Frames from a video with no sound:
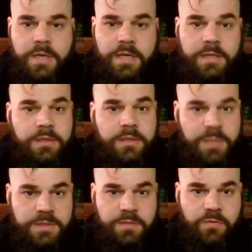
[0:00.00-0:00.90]
And in the
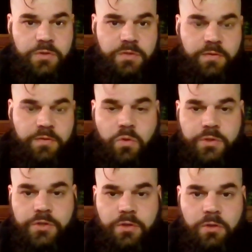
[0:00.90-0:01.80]
basic version of the
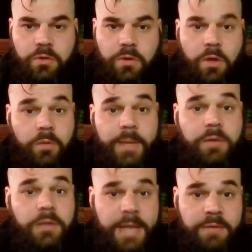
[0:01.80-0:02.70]
course, you're going to learn all
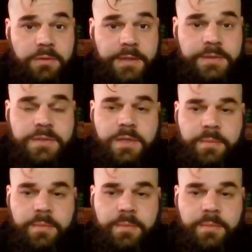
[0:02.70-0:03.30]
about cloud links.